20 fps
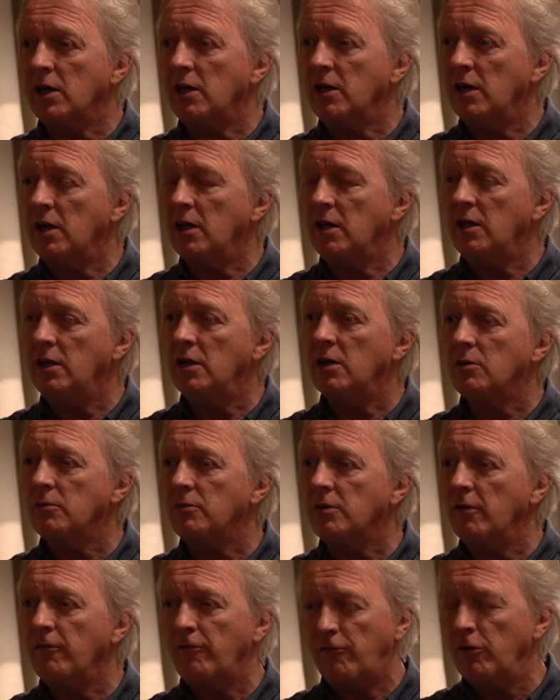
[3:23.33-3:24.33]

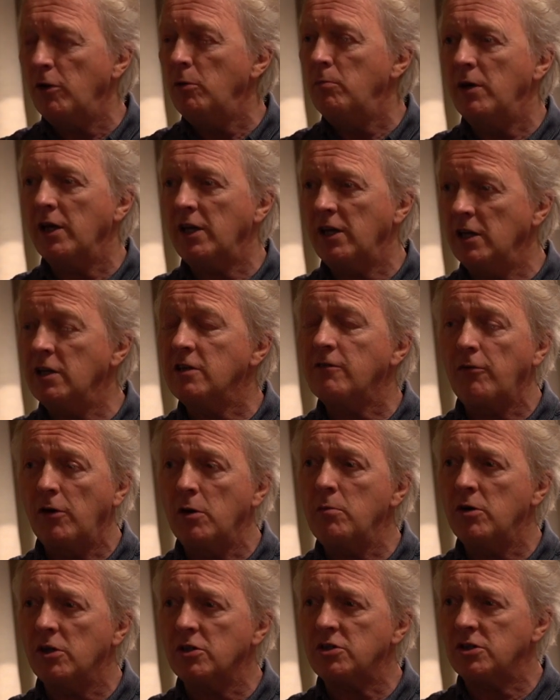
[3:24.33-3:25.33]
that filmmaking is
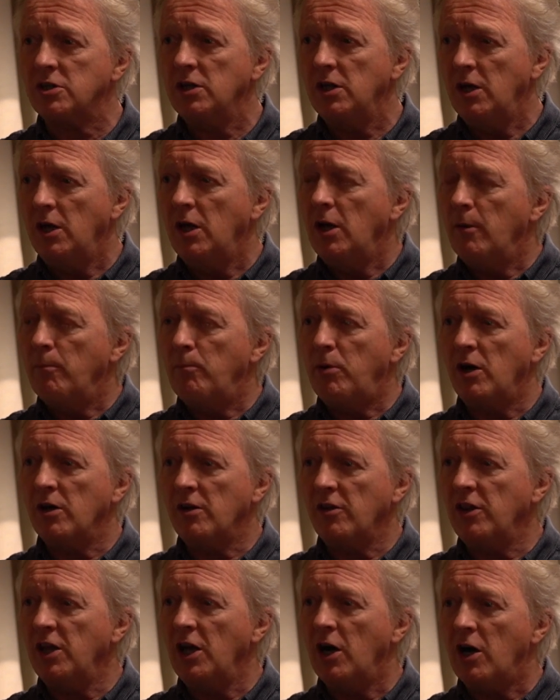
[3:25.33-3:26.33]
very much
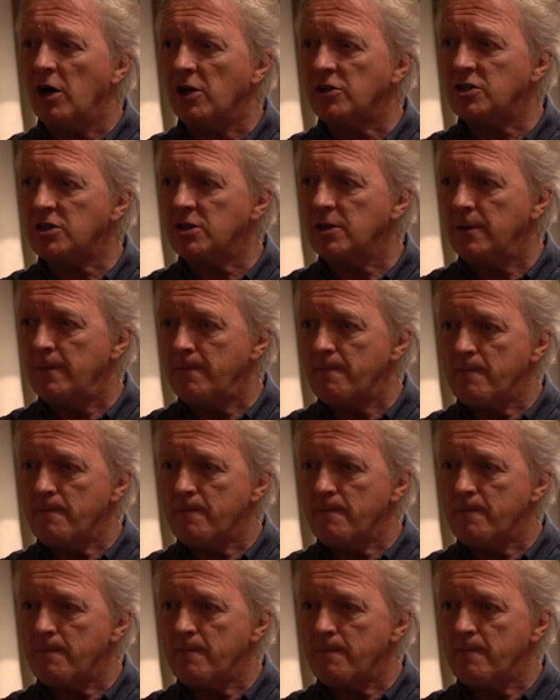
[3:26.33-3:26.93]
part of the arts.